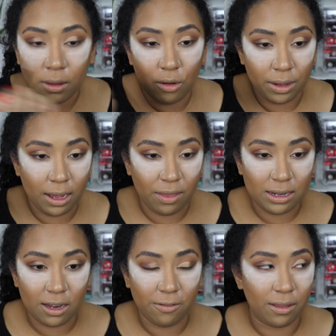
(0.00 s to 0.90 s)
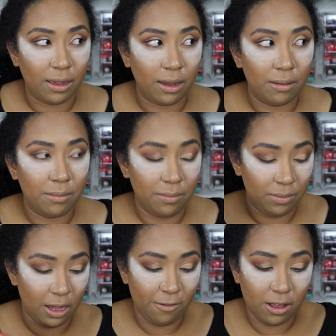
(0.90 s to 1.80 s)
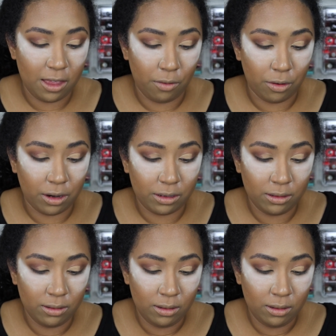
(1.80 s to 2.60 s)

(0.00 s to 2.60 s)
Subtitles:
Oh yeah, that definitely, I feel like that worked.